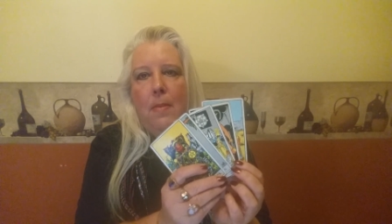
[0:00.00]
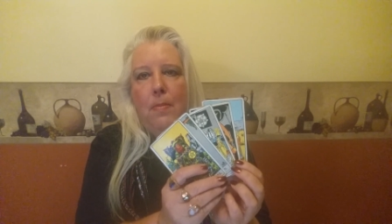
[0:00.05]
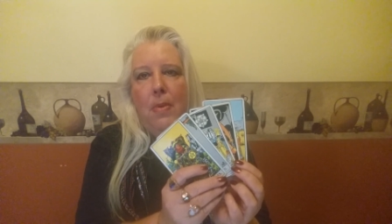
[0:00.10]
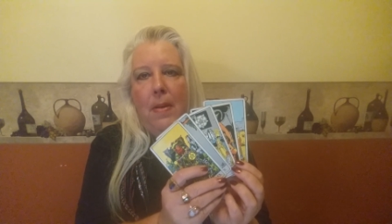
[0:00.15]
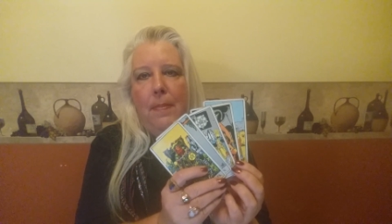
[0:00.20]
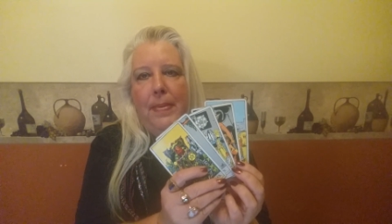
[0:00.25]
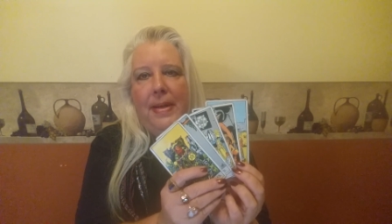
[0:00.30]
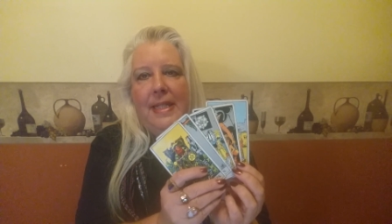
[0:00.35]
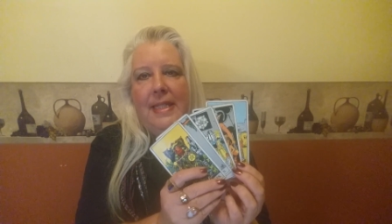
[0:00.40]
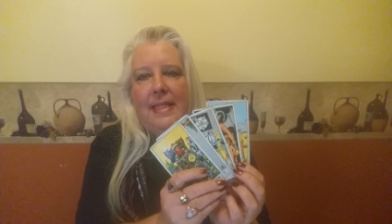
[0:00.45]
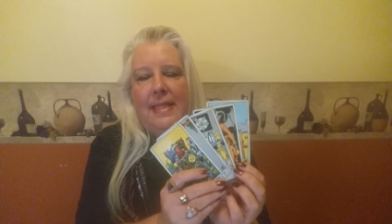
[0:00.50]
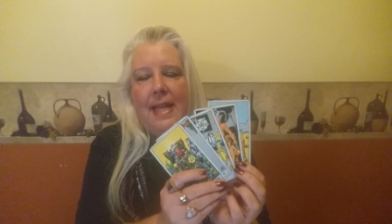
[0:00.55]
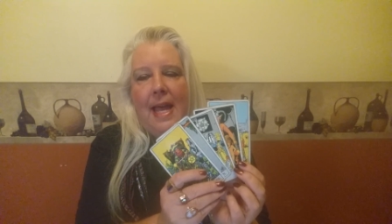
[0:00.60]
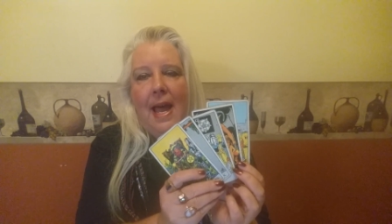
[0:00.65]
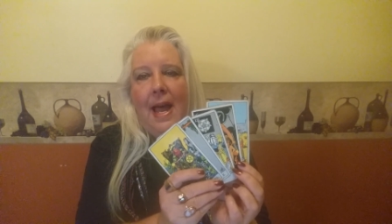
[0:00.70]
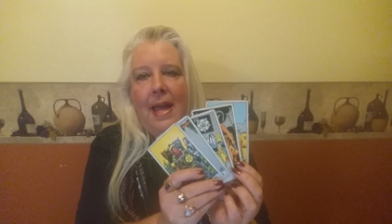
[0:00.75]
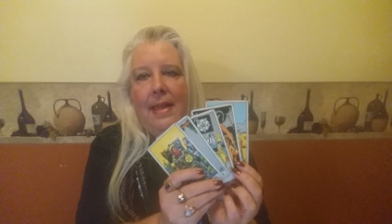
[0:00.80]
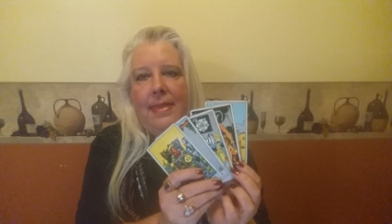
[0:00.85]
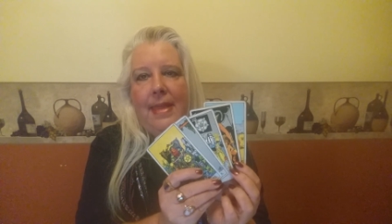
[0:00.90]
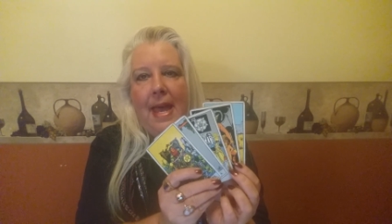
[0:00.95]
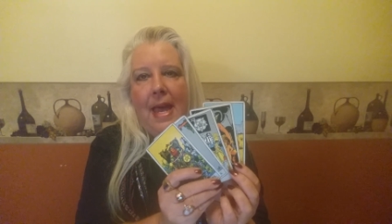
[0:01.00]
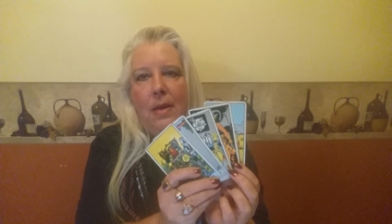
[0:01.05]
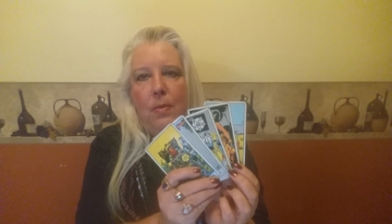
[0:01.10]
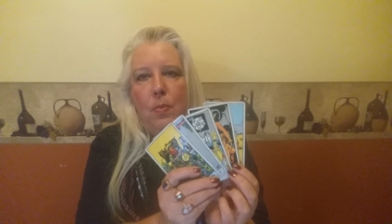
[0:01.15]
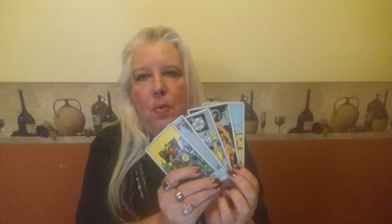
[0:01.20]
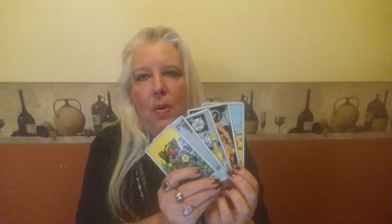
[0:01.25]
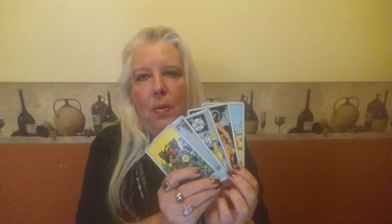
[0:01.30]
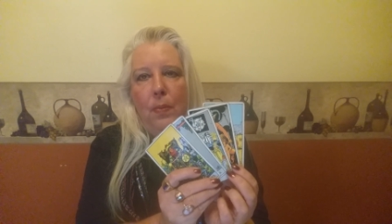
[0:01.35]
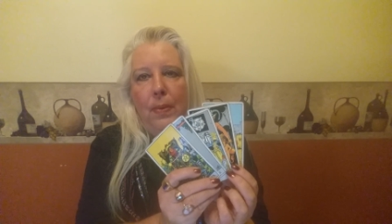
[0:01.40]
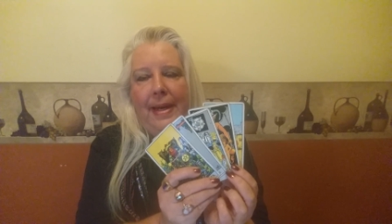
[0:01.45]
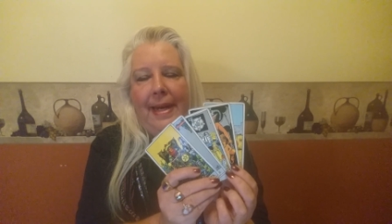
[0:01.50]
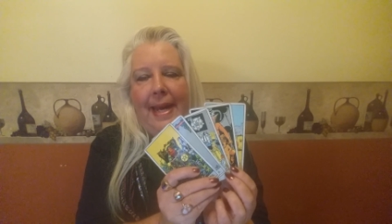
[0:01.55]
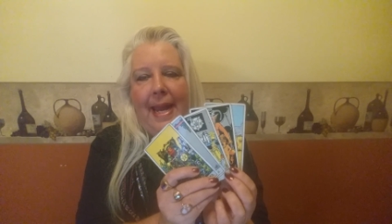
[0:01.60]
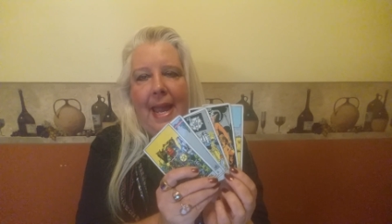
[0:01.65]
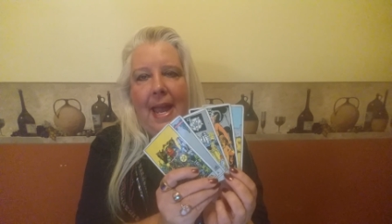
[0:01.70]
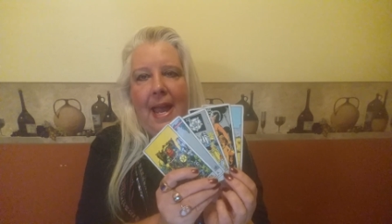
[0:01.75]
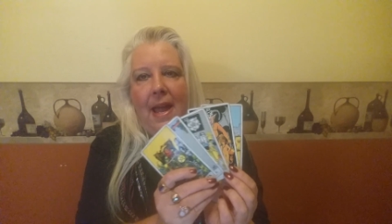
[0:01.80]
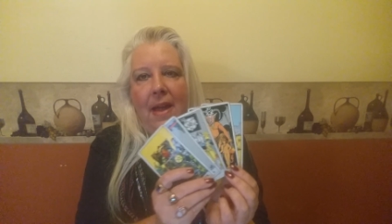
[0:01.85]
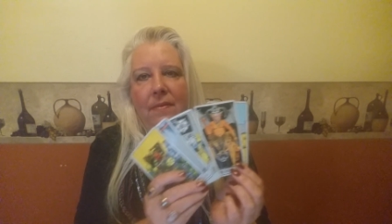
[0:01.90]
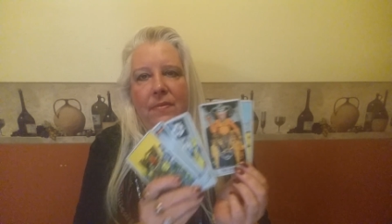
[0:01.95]
But beside that, what we
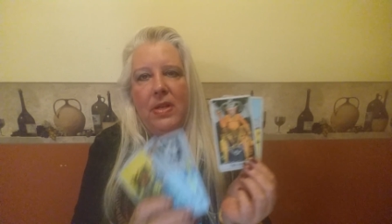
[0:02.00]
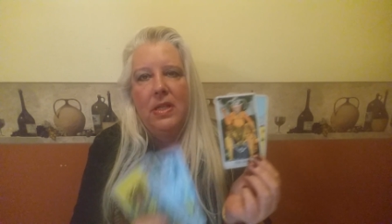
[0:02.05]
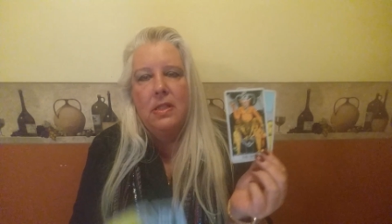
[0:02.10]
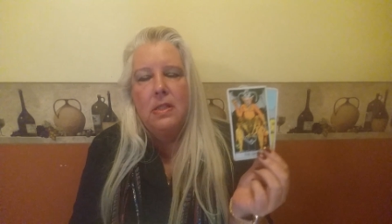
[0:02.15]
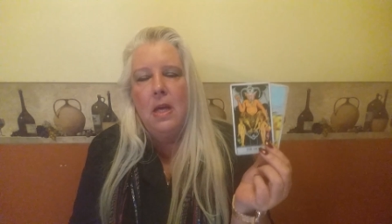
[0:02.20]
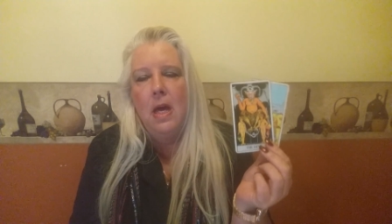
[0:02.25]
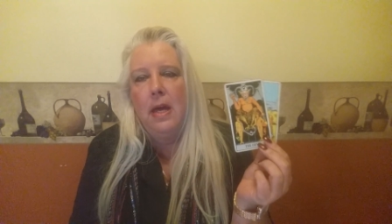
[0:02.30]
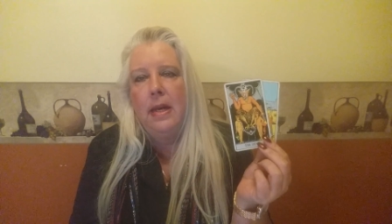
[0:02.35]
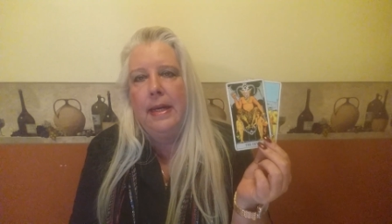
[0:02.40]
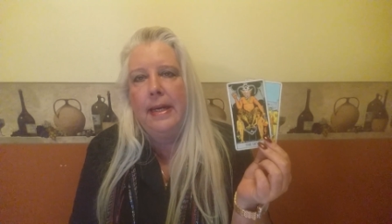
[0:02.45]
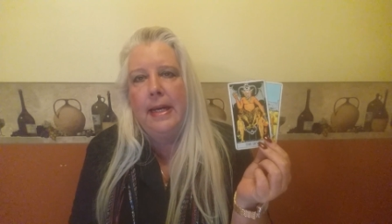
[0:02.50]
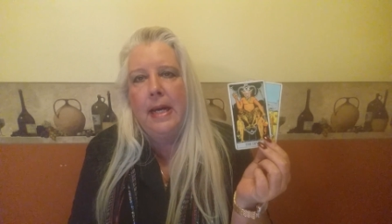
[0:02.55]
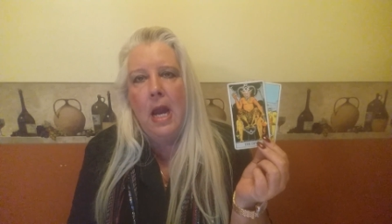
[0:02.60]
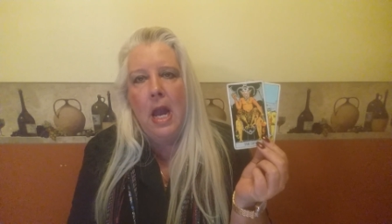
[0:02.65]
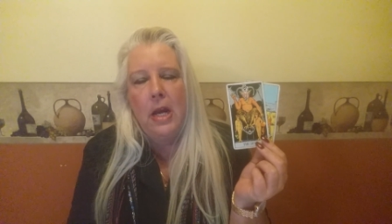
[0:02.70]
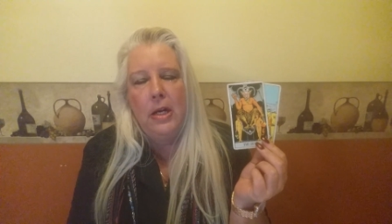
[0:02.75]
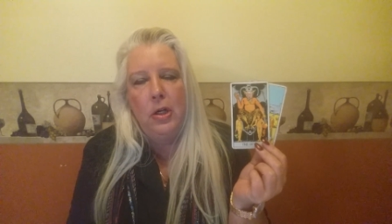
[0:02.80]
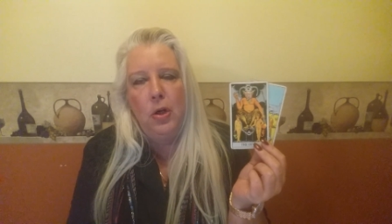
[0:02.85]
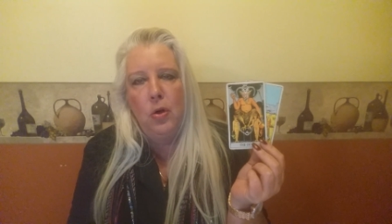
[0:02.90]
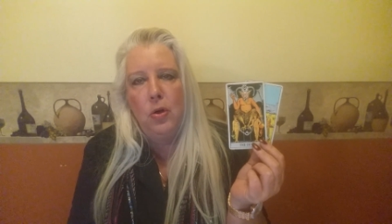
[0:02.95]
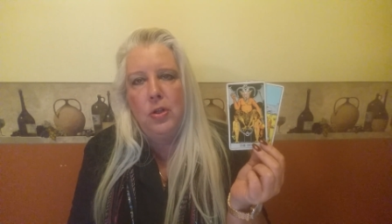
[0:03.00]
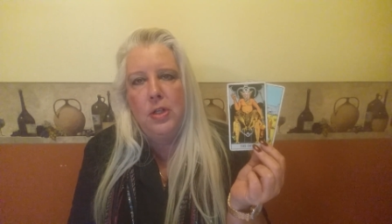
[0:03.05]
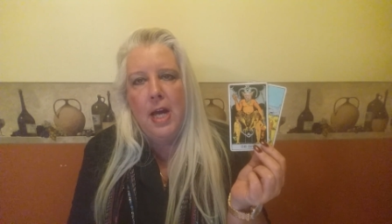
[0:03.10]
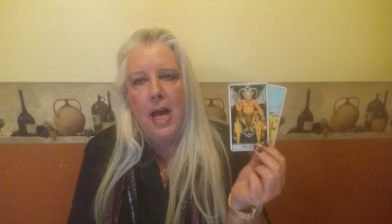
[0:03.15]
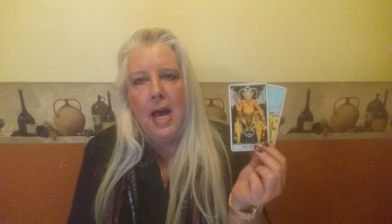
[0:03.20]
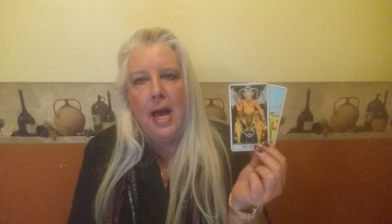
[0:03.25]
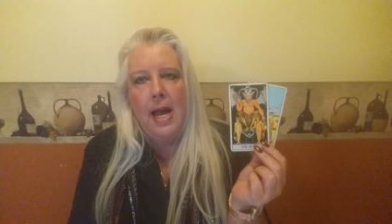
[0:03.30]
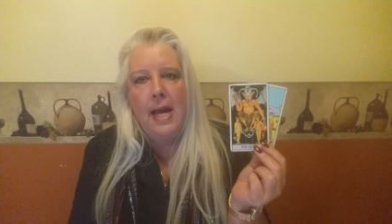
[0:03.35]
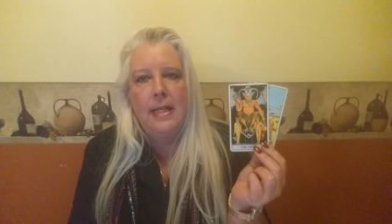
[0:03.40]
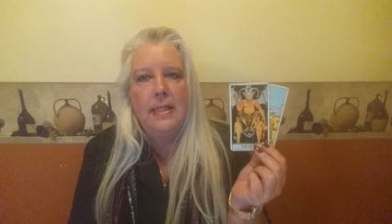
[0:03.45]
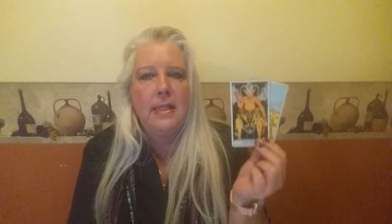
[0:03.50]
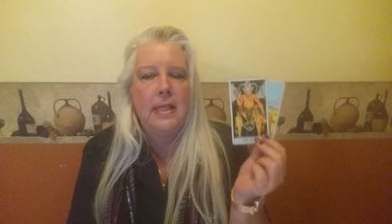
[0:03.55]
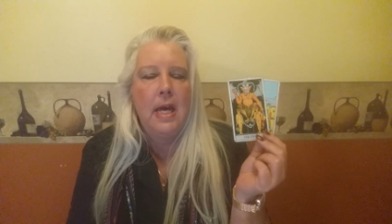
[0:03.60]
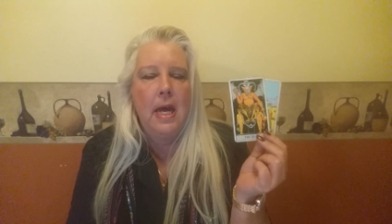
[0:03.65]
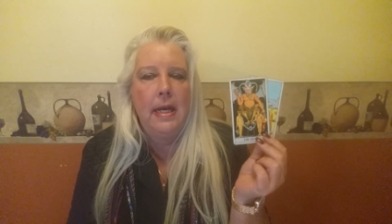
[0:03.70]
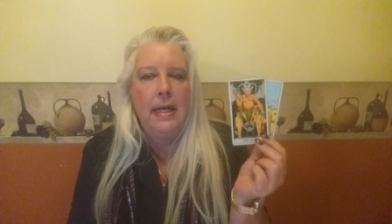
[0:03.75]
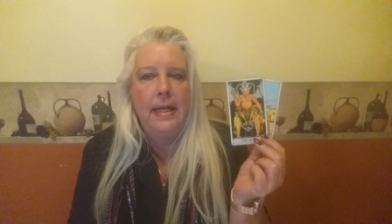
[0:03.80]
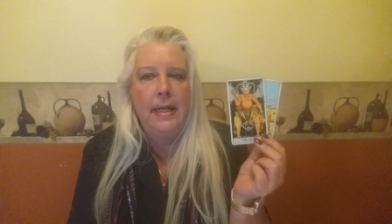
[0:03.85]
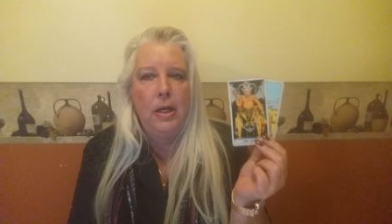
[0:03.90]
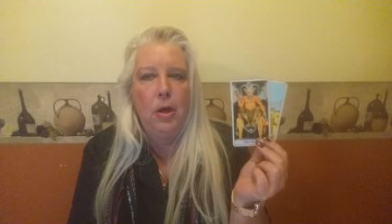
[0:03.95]
have is cutting your ties,
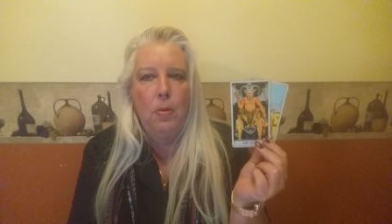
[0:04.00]
cutting